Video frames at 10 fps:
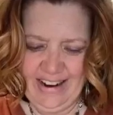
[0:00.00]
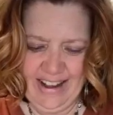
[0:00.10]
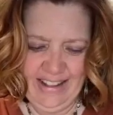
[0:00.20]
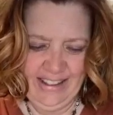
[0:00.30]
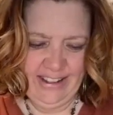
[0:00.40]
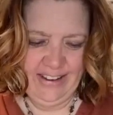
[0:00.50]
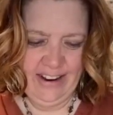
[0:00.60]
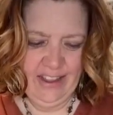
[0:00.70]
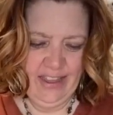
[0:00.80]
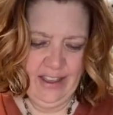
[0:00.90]
All right, so
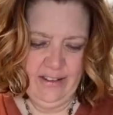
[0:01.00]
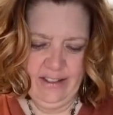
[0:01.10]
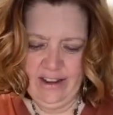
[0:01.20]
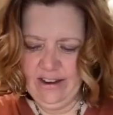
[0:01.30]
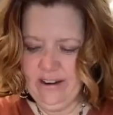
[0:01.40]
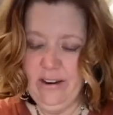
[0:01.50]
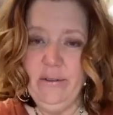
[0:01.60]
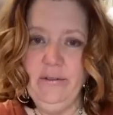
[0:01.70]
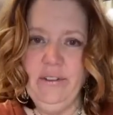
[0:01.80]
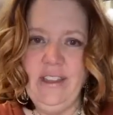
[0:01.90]
I got that one there.
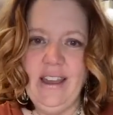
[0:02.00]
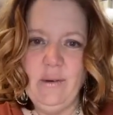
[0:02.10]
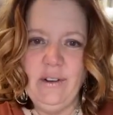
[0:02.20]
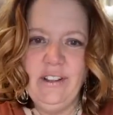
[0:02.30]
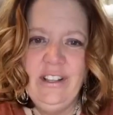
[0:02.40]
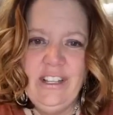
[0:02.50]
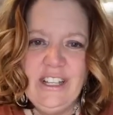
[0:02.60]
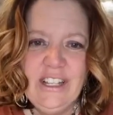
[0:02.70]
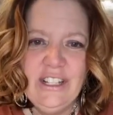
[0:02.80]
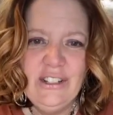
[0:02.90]
Hopefully that will
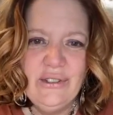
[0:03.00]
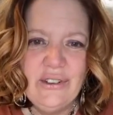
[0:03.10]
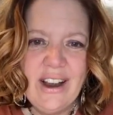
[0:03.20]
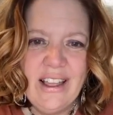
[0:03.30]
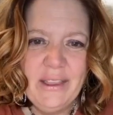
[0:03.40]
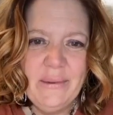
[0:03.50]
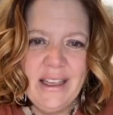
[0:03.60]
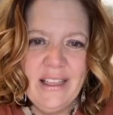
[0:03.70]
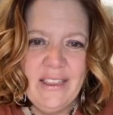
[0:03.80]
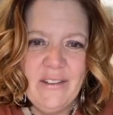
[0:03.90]
dry a little
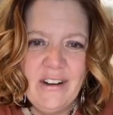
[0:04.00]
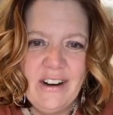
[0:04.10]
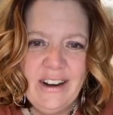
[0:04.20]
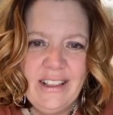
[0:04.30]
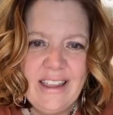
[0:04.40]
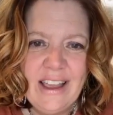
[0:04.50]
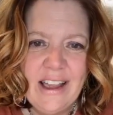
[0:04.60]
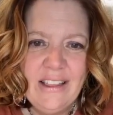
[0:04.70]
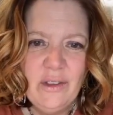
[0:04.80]
bit. Hello, Carly.